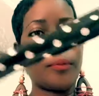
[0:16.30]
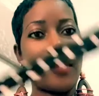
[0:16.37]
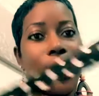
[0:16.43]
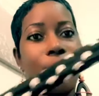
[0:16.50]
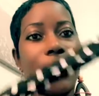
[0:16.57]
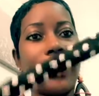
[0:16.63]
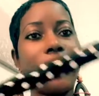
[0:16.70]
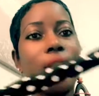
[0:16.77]

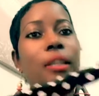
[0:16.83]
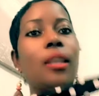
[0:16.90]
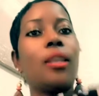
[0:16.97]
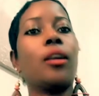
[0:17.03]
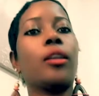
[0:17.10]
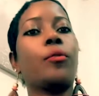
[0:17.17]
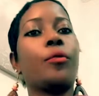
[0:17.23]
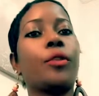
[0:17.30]
I've been getting a
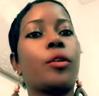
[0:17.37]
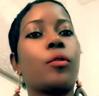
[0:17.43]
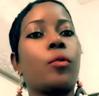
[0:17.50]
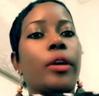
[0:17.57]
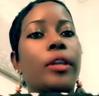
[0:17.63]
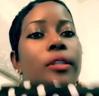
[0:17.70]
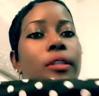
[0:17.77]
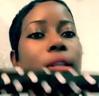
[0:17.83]
lot of
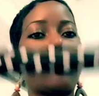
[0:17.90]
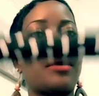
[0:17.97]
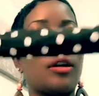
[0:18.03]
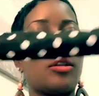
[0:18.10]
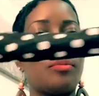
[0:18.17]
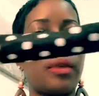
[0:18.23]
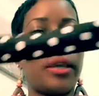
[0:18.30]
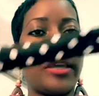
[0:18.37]
requests
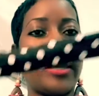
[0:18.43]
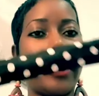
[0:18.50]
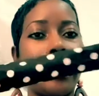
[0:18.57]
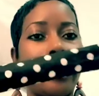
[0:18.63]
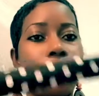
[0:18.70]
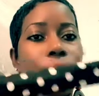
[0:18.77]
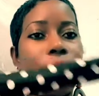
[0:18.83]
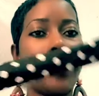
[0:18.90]
about my
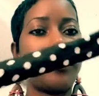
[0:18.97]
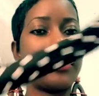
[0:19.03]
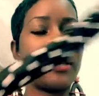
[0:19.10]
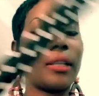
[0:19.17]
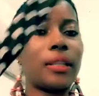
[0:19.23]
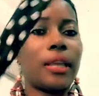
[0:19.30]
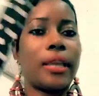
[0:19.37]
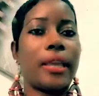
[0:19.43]
head wraps
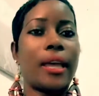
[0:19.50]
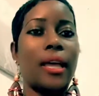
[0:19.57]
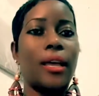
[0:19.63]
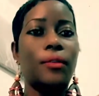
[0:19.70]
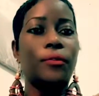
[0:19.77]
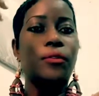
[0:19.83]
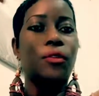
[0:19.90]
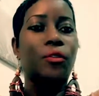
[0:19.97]
that I
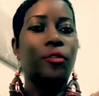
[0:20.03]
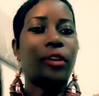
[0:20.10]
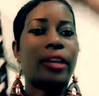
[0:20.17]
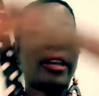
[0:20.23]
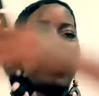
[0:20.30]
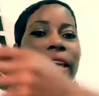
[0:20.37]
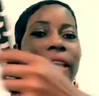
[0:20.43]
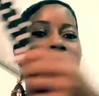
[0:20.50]
have, or a
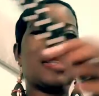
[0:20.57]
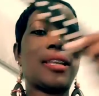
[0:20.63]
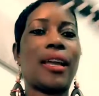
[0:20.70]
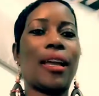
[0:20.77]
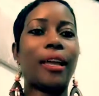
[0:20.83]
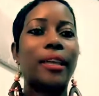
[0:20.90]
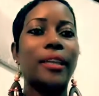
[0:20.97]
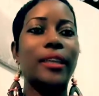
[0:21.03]
head
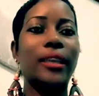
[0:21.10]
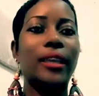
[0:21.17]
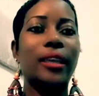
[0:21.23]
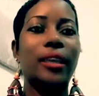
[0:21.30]
tie.